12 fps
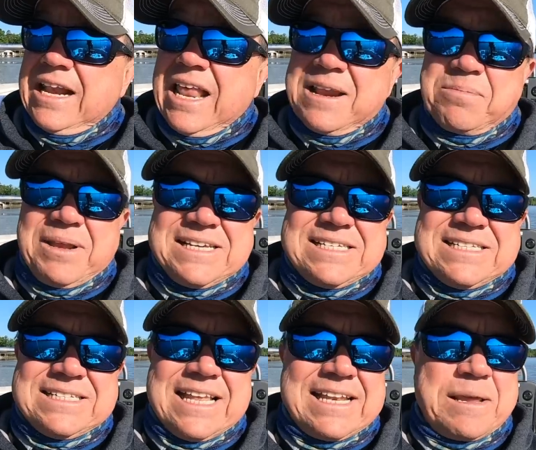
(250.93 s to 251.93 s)
A lot of
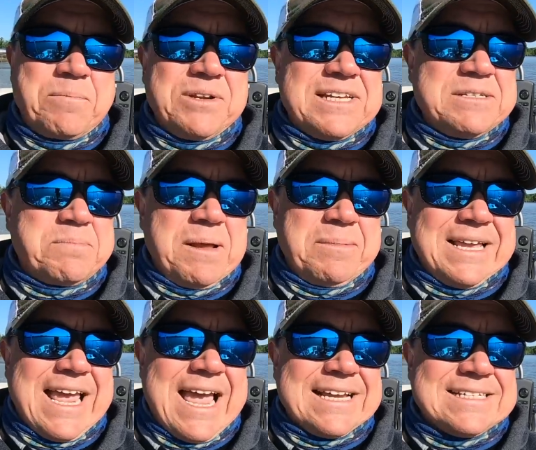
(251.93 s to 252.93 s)
places that they put these
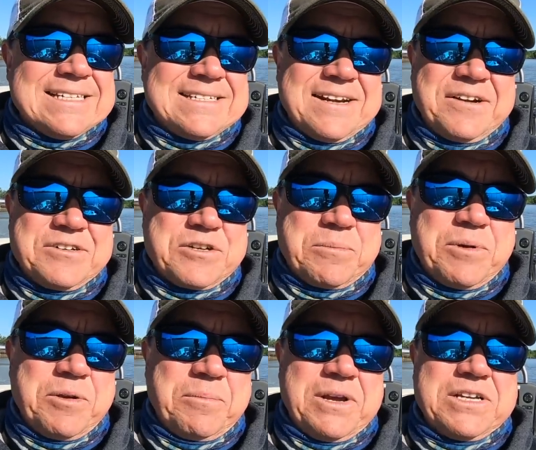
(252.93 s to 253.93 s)
public access areas are
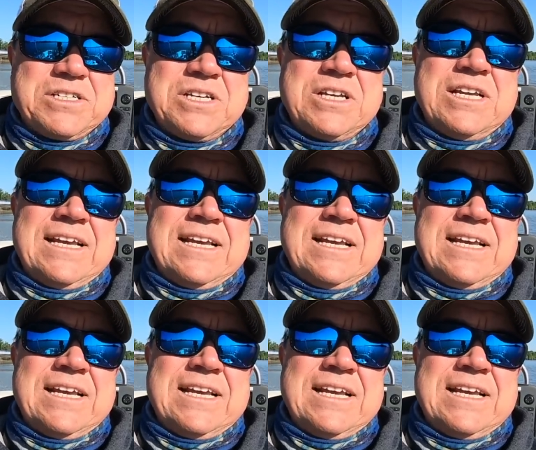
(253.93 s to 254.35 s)
pretty much